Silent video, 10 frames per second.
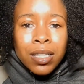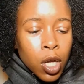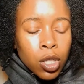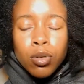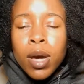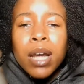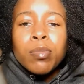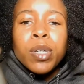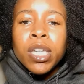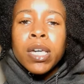You
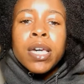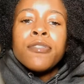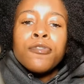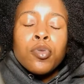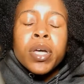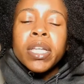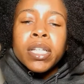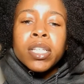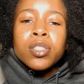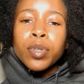gotta be careful in
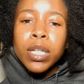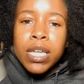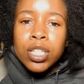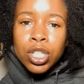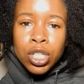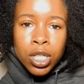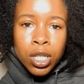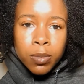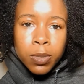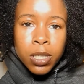these
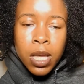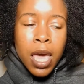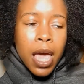relationships.